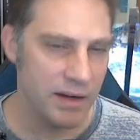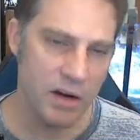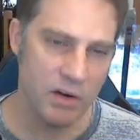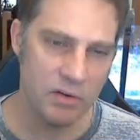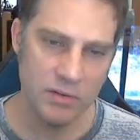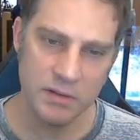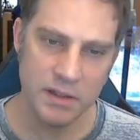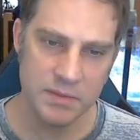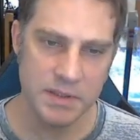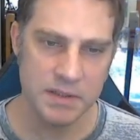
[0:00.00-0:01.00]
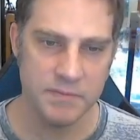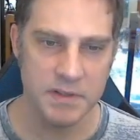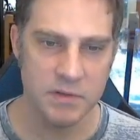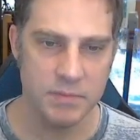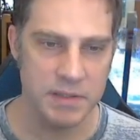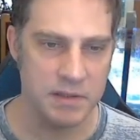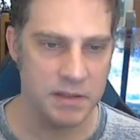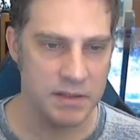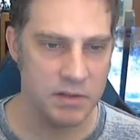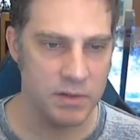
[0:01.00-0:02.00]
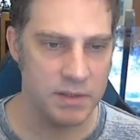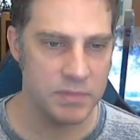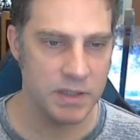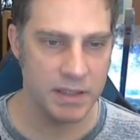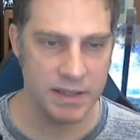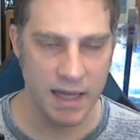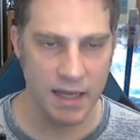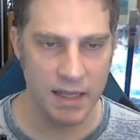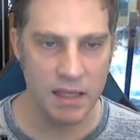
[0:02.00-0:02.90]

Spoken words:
no. Customers can visit. Let's go ahead and click that.